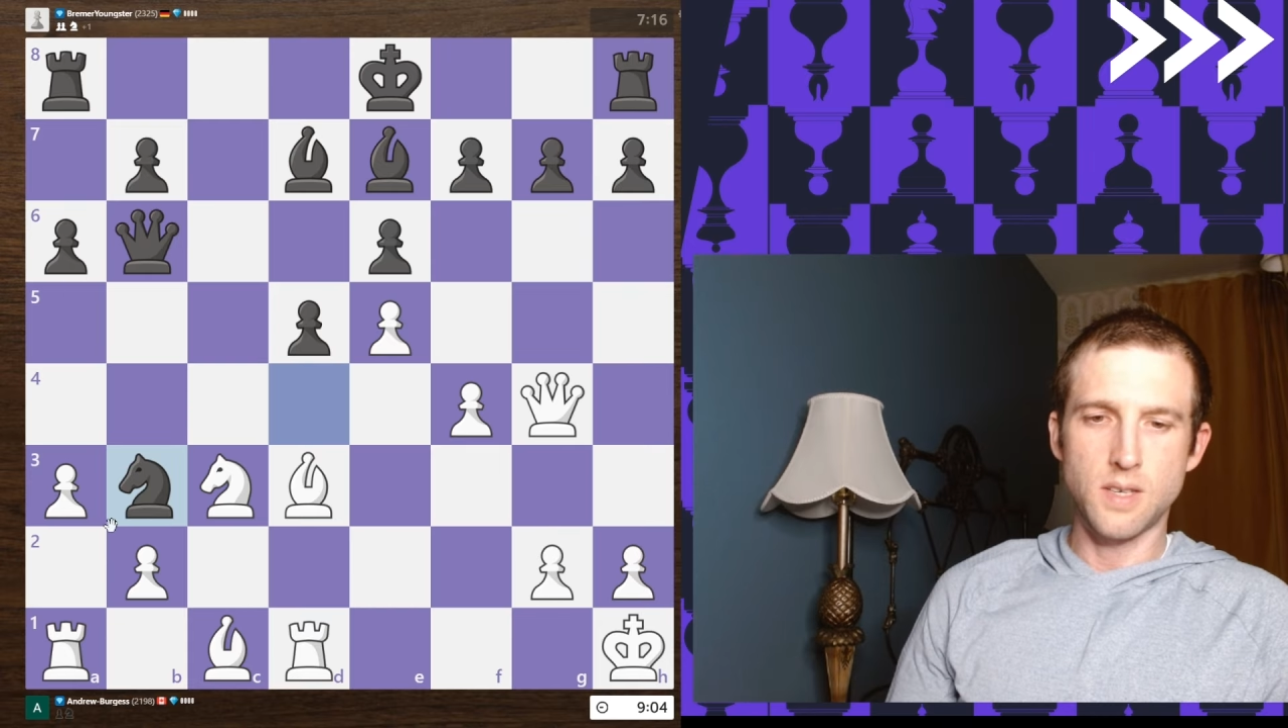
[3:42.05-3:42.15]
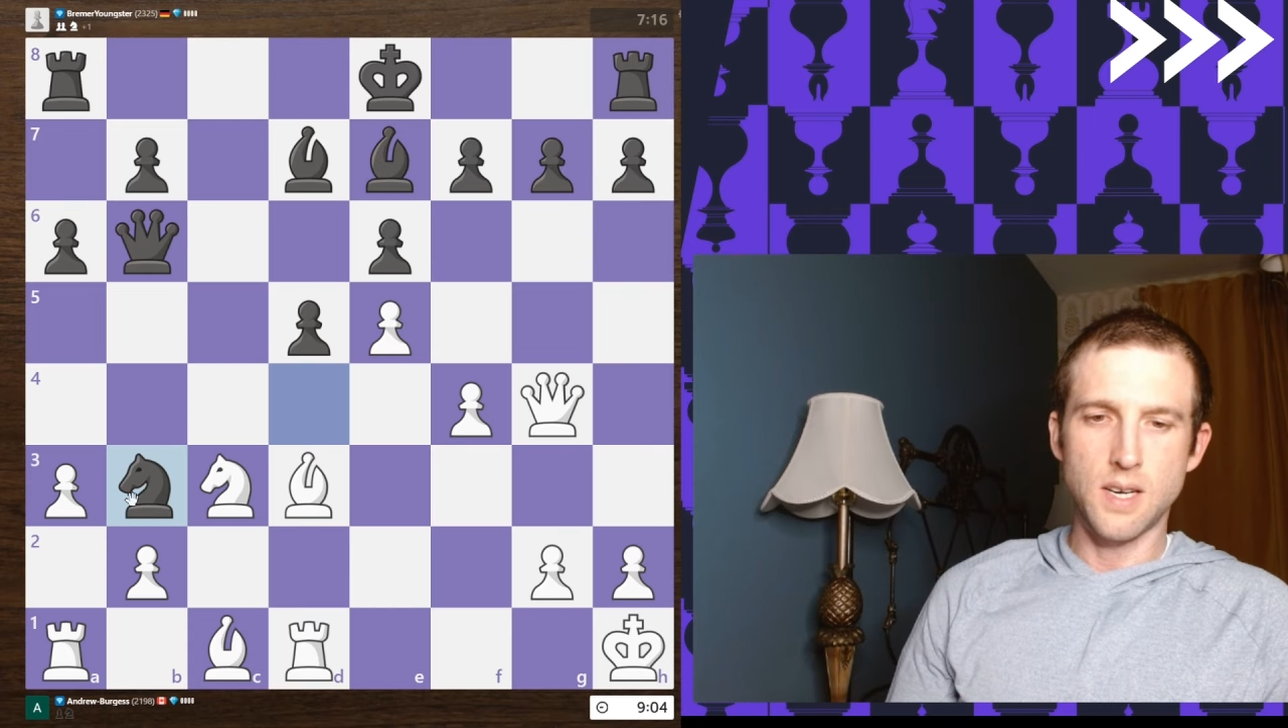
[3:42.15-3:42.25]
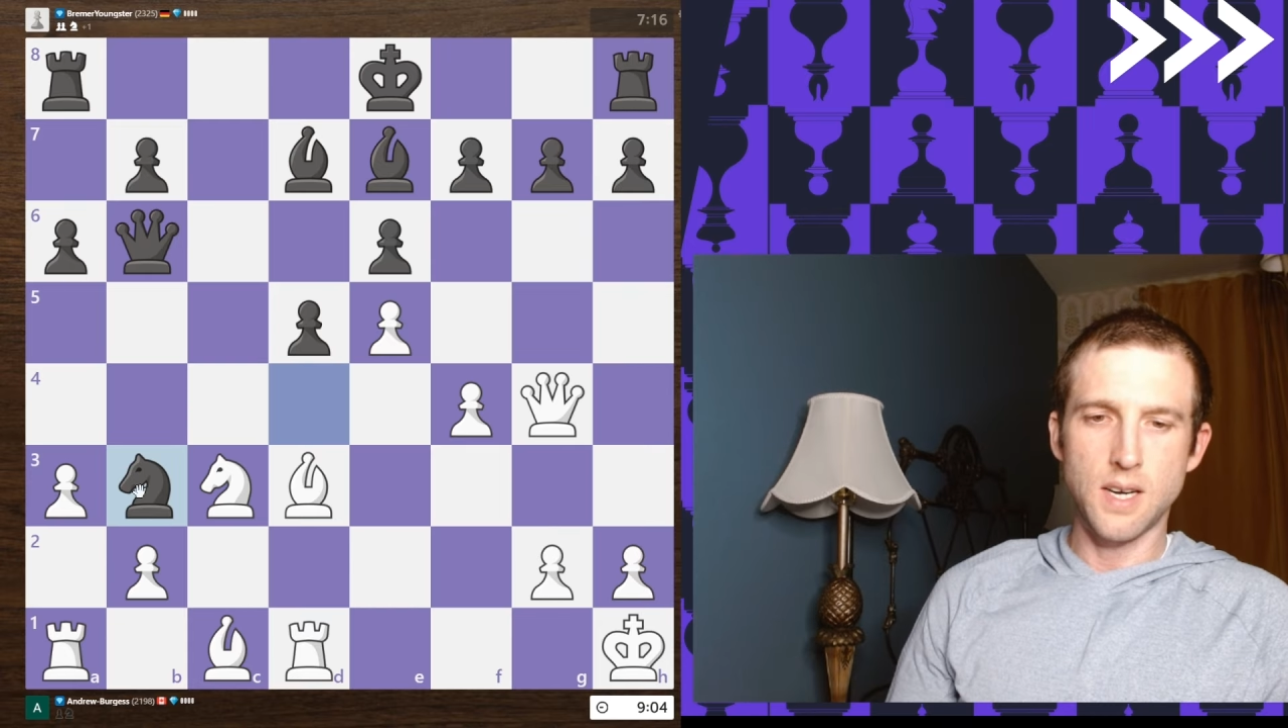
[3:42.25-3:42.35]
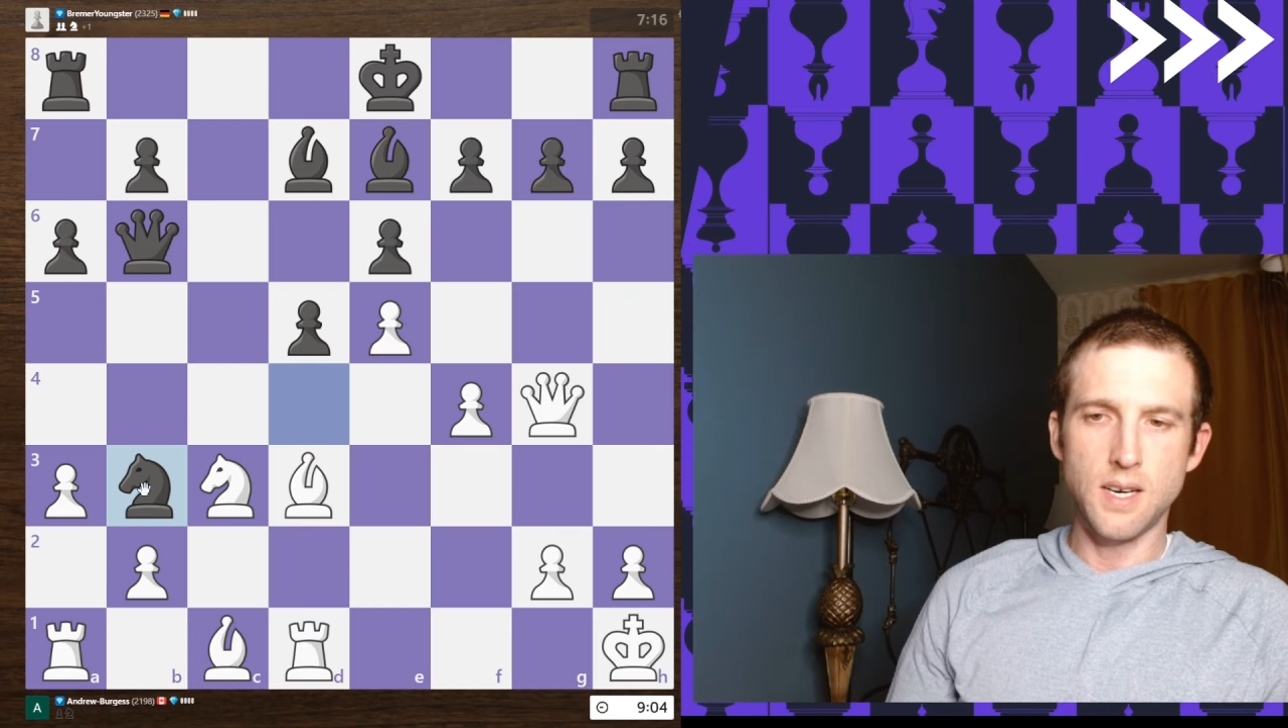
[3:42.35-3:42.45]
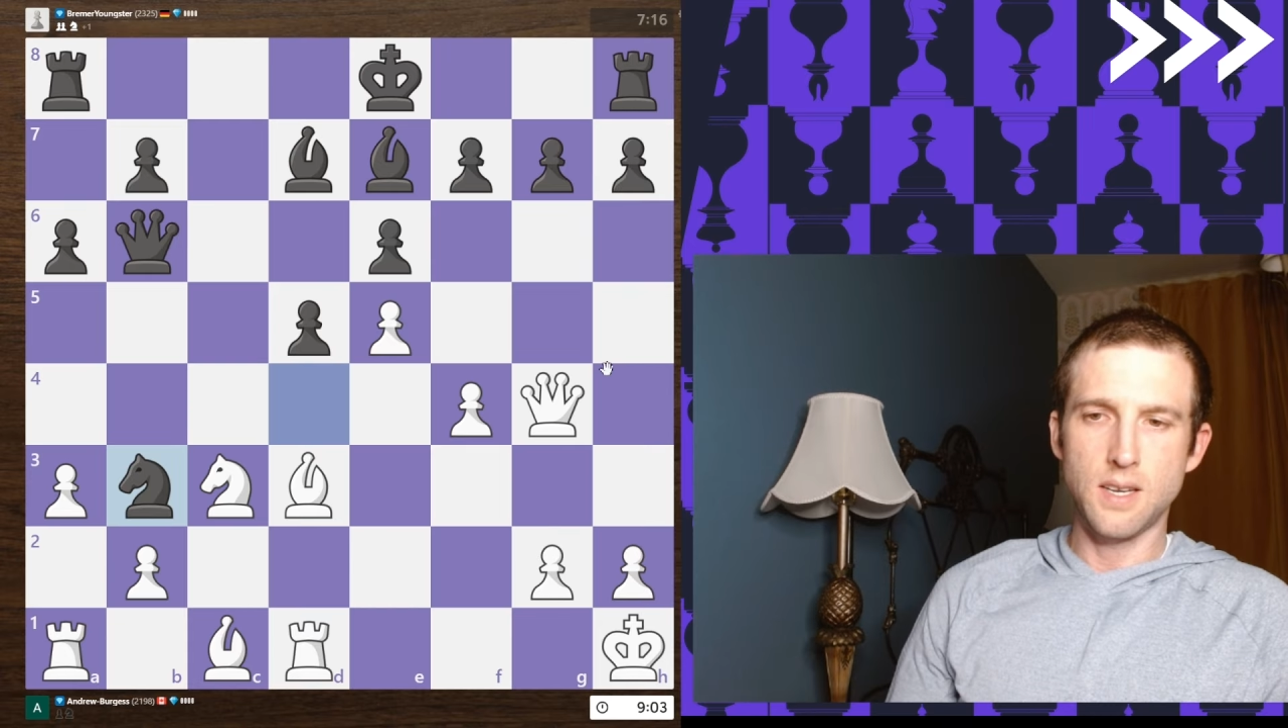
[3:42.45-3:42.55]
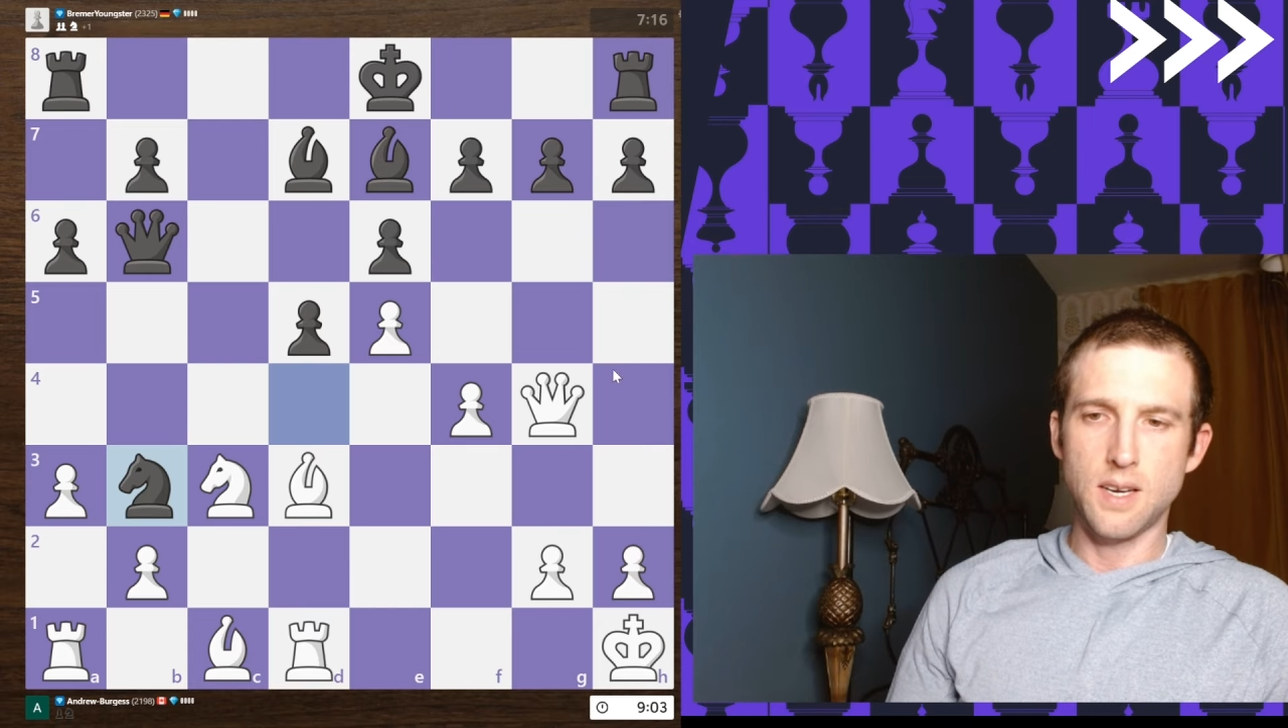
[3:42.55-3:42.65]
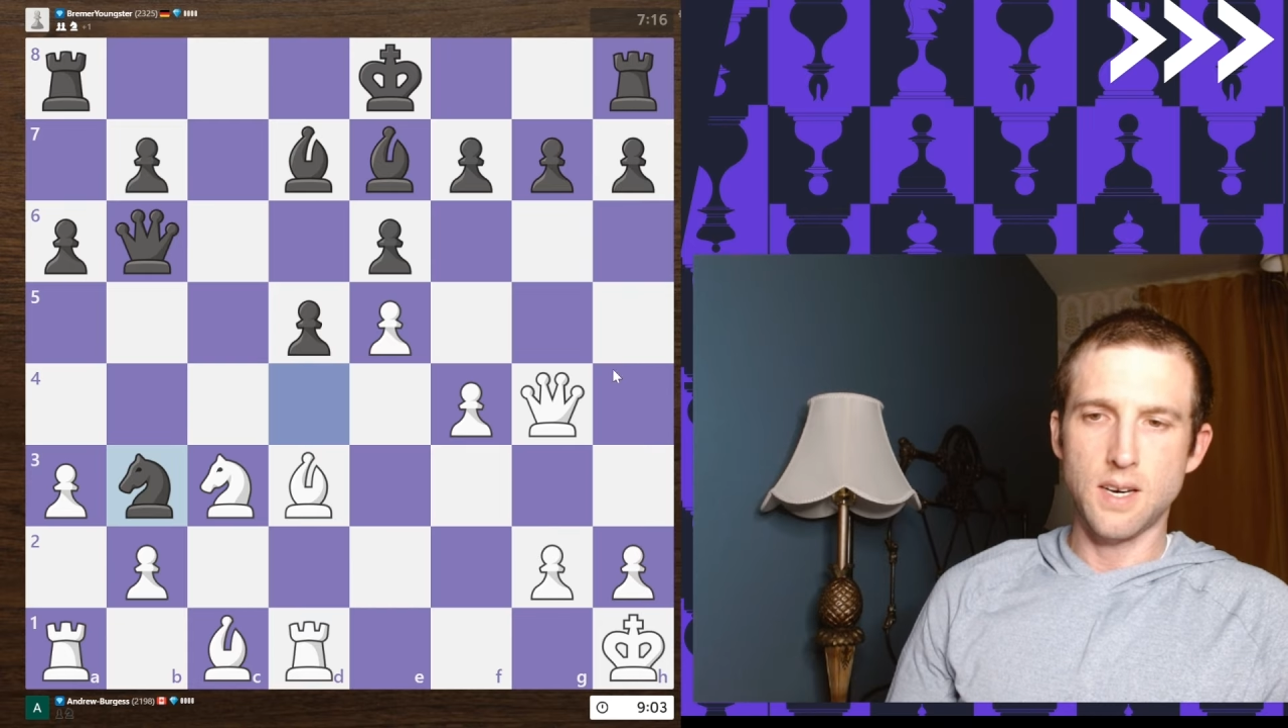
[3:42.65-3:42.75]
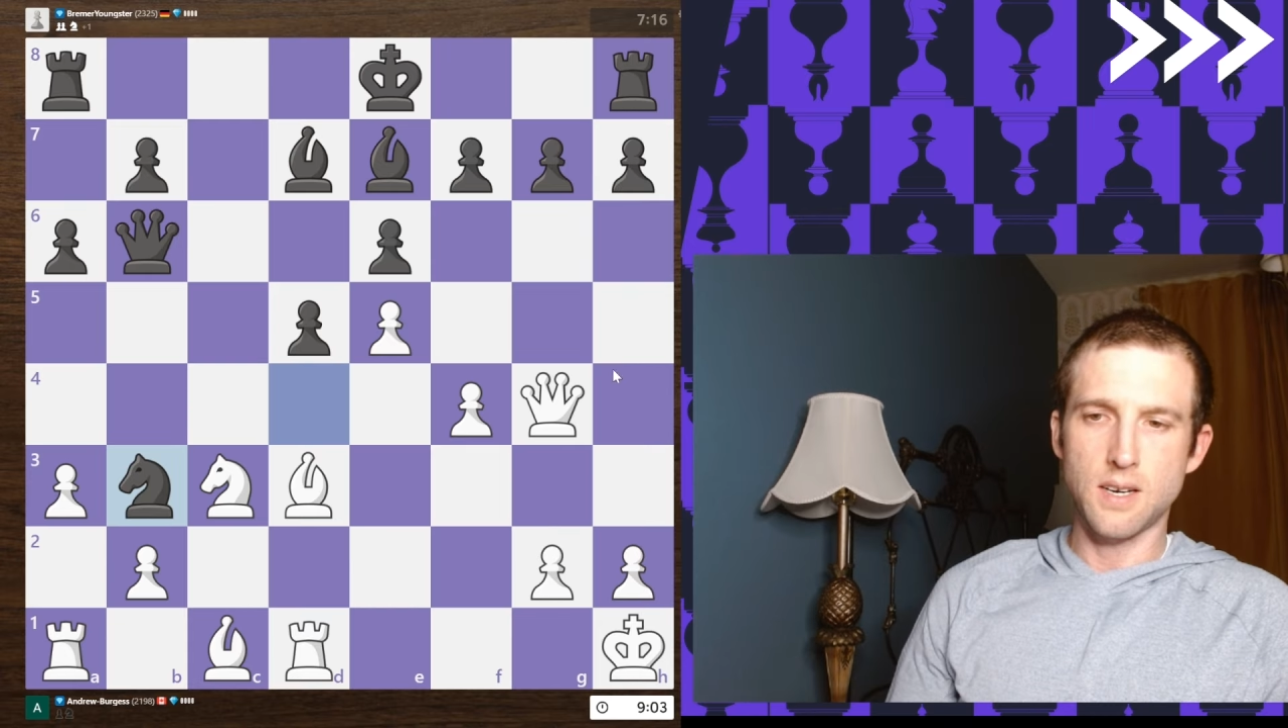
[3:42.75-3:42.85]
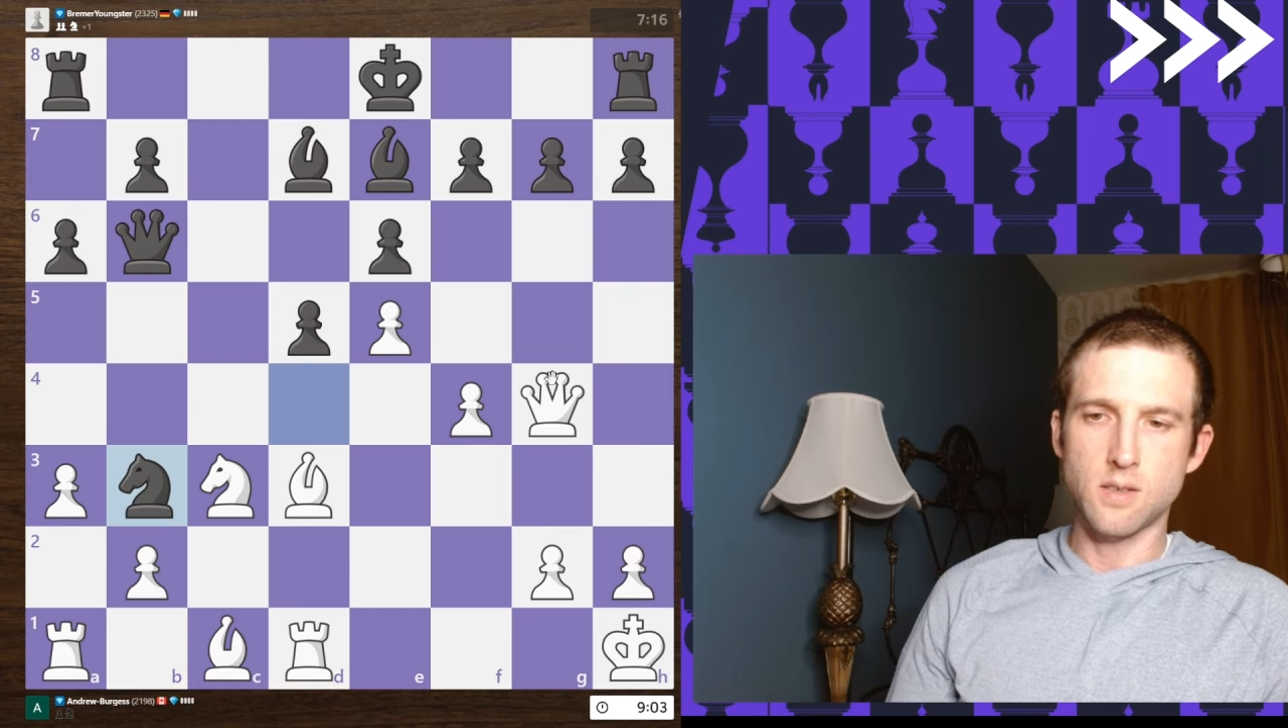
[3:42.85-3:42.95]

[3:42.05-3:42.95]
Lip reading: knight there.